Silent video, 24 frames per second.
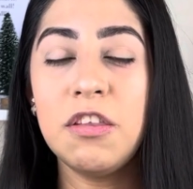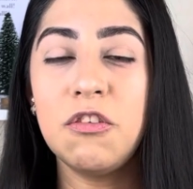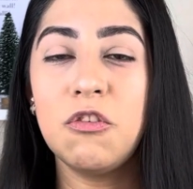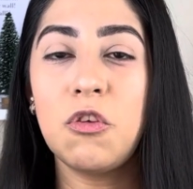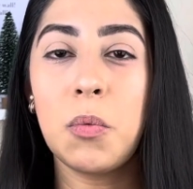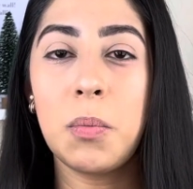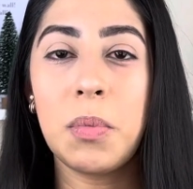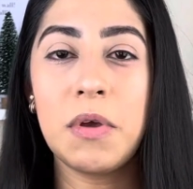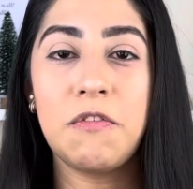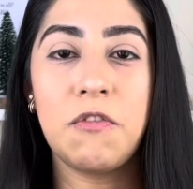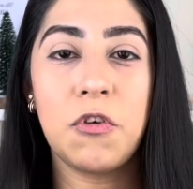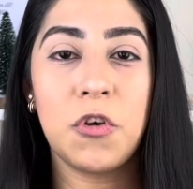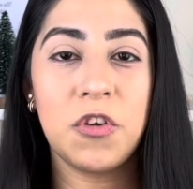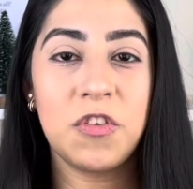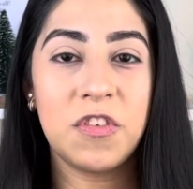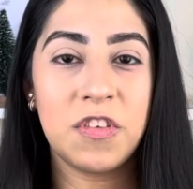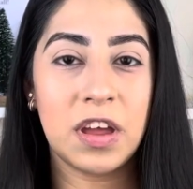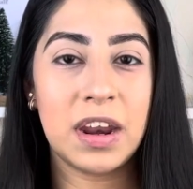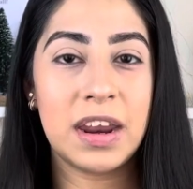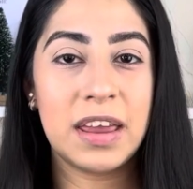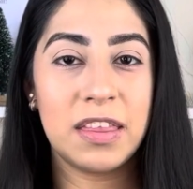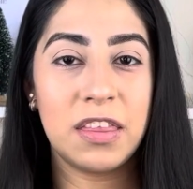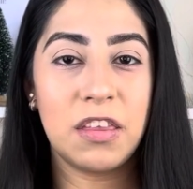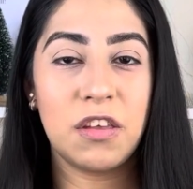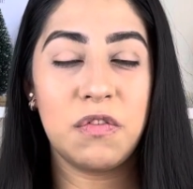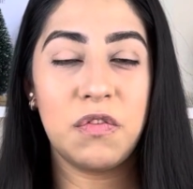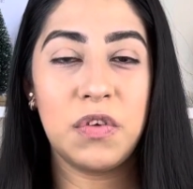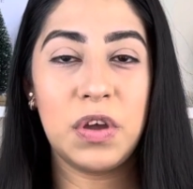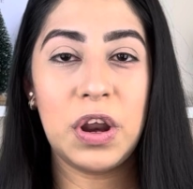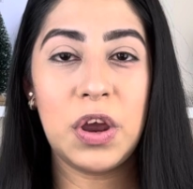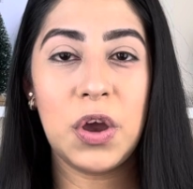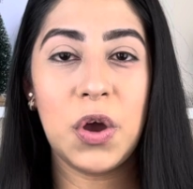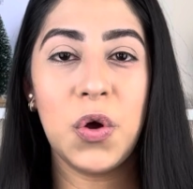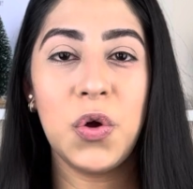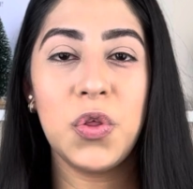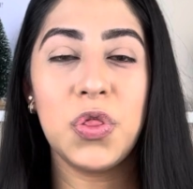So before starting this
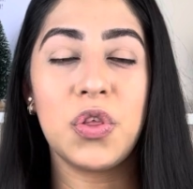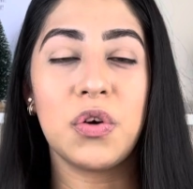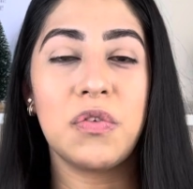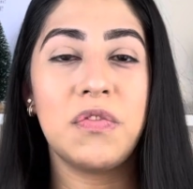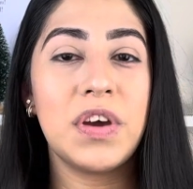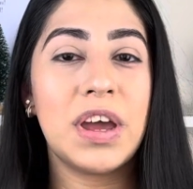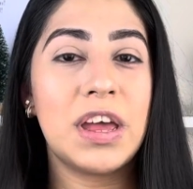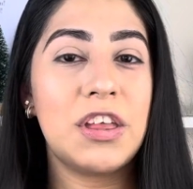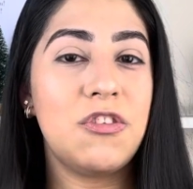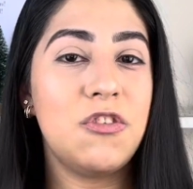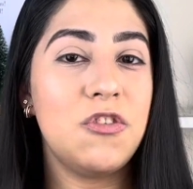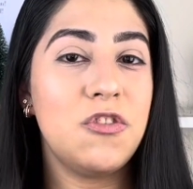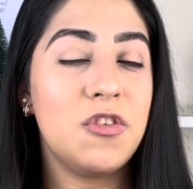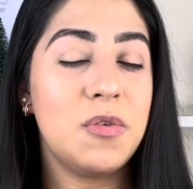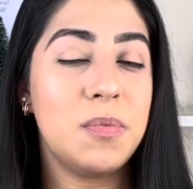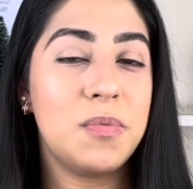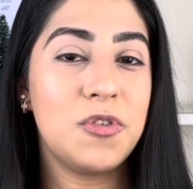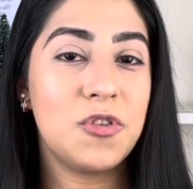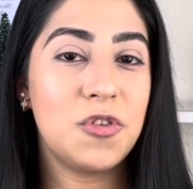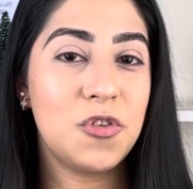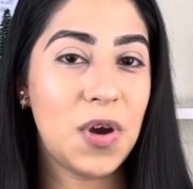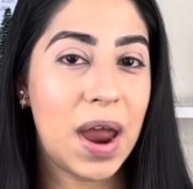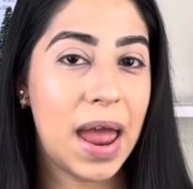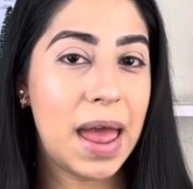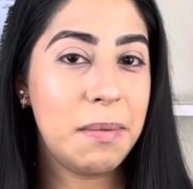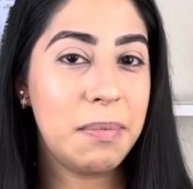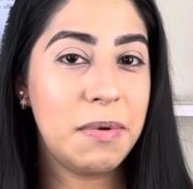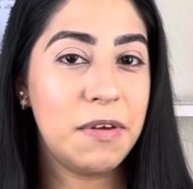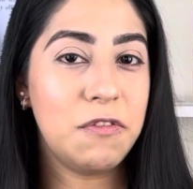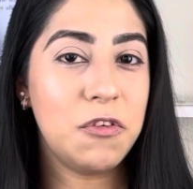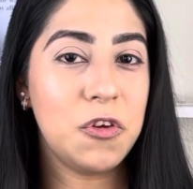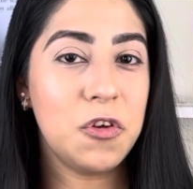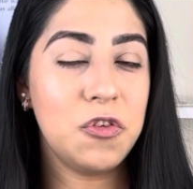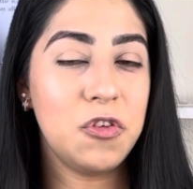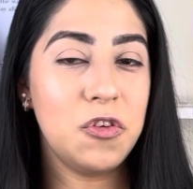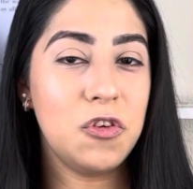video, don't forget to subscribe if
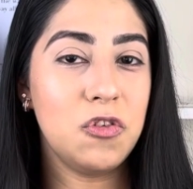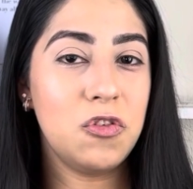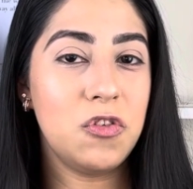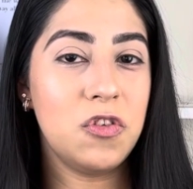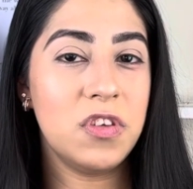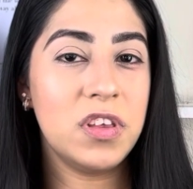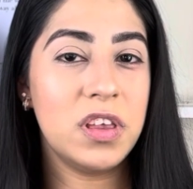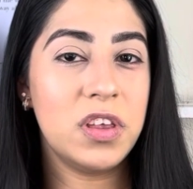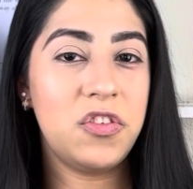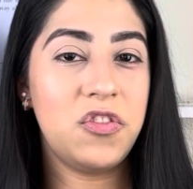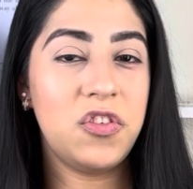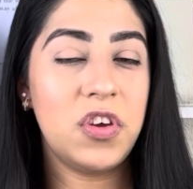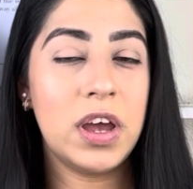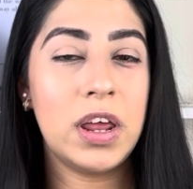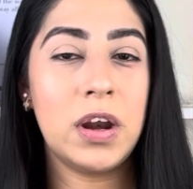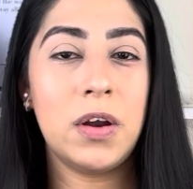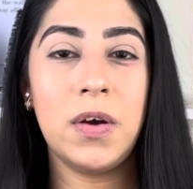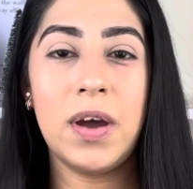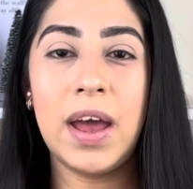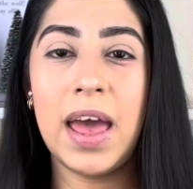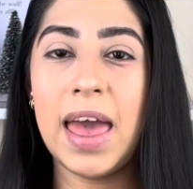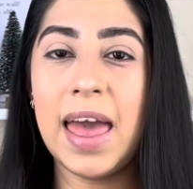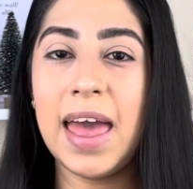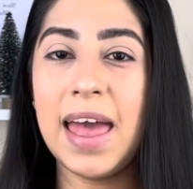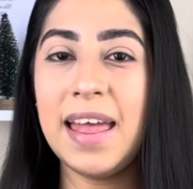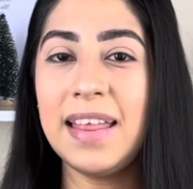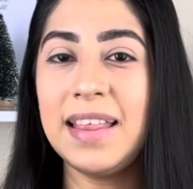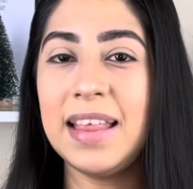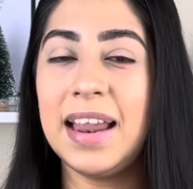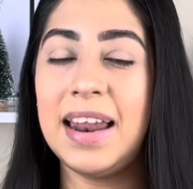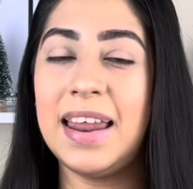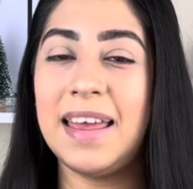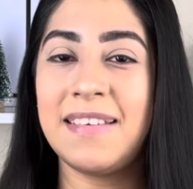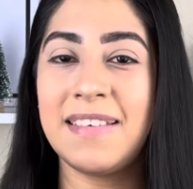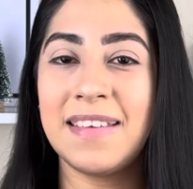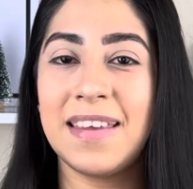you're new to this channel, and
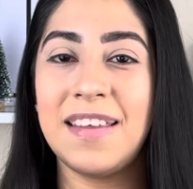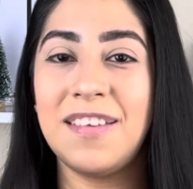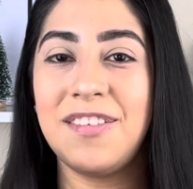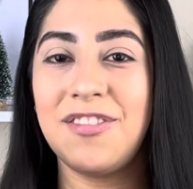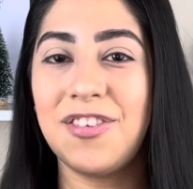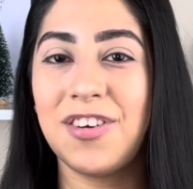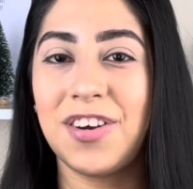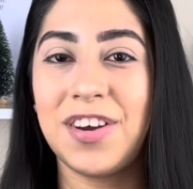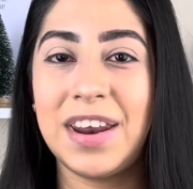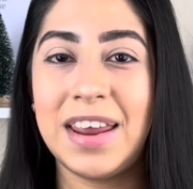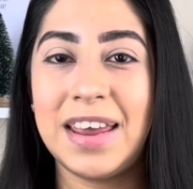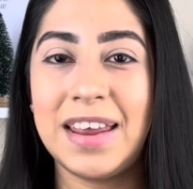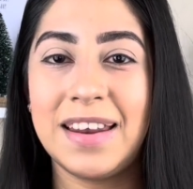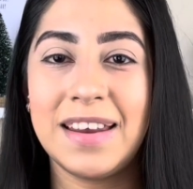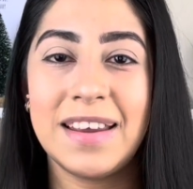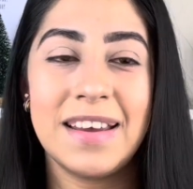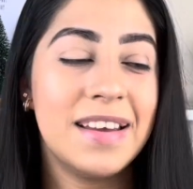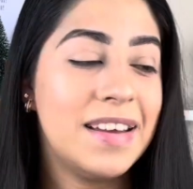let's get started.